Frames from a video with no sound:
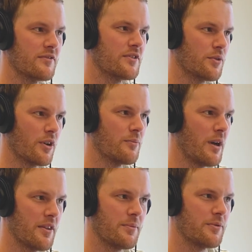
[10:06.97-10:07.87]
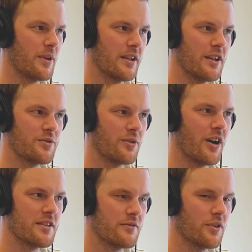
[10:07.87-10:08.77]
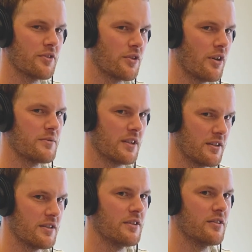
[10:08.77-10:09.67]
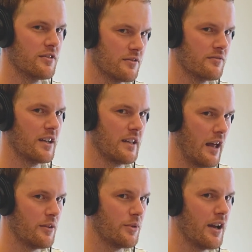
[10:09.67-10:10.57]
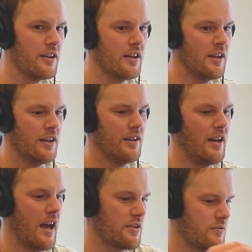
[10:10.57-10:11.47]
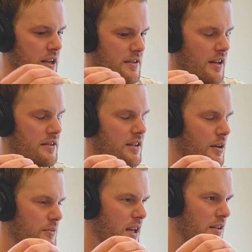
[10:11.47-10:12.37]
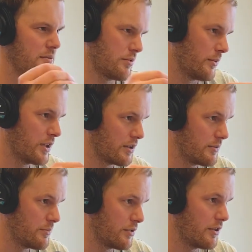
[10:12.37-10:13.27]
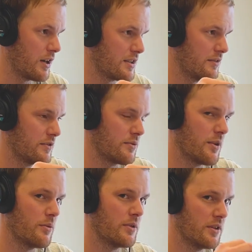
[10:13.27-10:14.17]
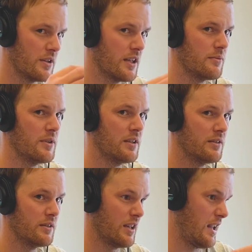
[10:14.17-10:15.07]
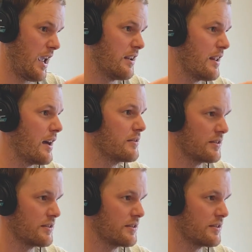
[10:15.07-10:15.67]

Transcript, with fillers: You've still got a month between each rise. You've got time to continue to recalibrate. As rates start to come down, it's probably going to be progressive as well, but you need to get ahead of that.